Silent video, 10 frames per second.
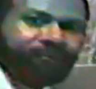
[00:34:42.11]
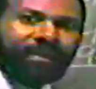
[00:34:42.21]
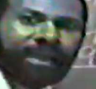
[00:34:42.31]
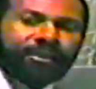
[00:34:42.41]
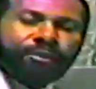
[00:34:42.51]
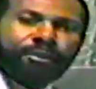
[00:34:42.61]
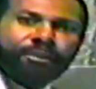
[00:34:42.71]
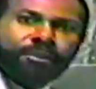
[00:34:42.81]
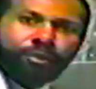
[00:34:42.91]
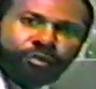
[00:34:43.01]
final
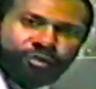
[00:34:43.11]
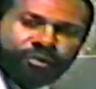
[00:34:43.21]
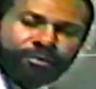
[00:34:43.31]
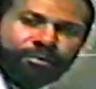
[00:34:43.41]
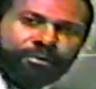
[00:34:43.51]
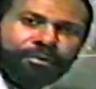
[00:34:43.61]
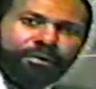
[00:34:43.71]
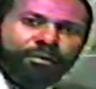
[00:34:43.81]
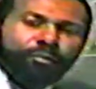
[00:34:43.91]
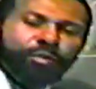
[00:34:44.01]
conclusion,
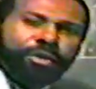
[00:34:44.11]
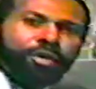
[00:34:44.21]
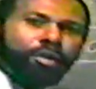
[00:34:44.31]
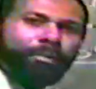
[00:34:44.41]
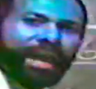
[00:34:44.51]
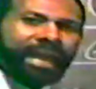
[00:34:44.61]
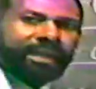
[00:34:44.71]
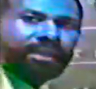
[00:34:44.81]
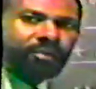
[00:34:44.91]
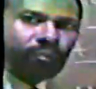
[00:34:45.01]
we go back
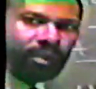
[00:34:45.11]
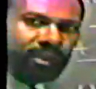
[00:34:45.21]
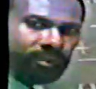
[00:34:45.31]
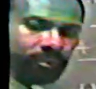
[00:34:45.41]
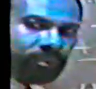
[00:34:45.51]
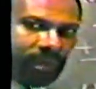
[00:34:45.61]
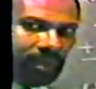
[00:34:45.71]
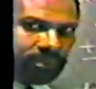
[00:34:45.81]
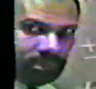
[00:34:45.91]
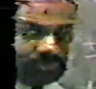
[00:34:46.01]
and read the
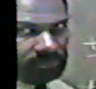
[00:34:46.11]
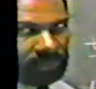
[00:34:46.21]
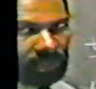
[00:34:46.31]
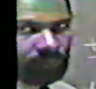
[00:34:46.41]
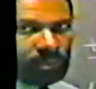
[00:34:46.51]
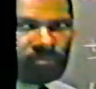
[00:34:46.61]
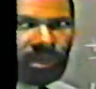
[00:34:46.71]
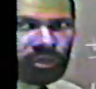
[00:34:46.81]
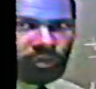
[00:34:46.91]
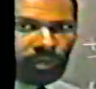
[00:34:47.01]
problem, and we
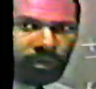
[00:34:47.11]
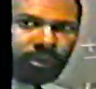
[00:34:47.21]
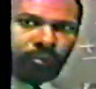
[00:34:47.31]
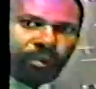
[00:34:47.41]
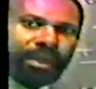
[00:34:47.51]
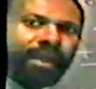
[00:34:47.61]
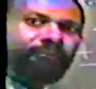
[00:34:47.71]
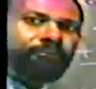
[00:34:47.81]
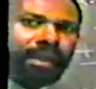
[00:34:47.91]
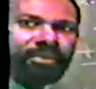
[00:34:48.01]
make sure that we
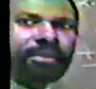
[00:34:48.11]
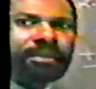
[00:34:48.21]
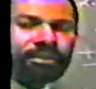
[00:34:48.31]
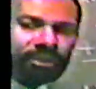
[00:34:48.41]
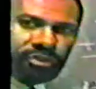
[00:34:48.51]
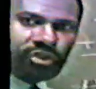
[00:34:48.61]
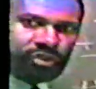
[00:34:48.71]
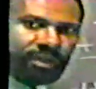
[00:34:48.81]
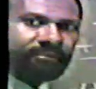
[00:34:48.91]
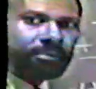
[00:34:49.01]
have met the conditions
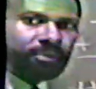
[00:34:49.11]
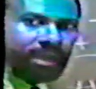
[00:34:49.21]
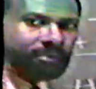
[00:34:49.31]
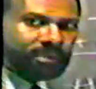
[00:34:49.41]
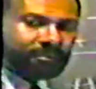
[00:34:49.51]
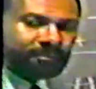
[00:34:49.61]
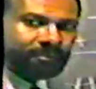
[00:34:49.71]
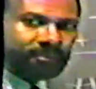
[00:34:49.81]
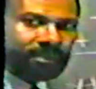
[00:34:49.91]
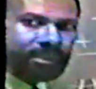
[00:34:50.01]
of the problem.
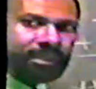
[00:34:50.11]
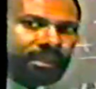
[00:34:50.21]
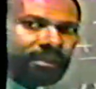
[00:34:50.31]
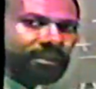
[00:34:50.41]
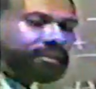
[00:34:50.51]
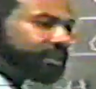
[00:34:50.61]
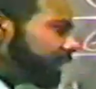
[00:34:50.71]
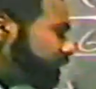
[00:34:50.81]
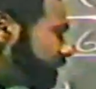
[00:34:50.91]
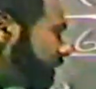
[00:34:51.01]
In this
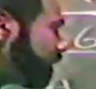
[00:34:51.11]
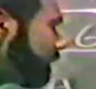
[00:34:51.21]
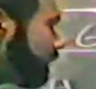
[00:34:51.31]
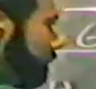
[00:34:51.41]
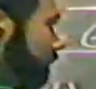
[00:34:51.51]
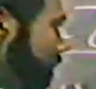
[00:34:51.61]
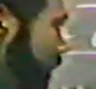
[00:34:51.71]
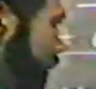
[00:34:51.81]
case, we